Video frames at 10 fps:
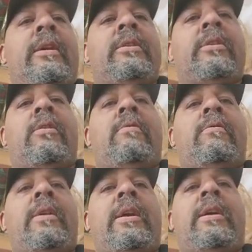
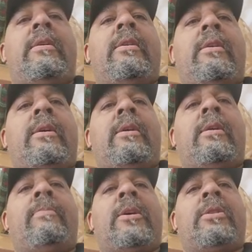So yeah, I,
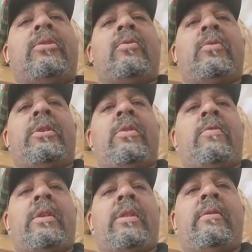am not sure what's
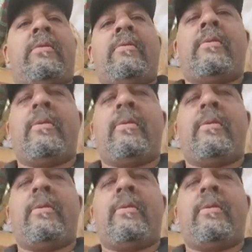going on there.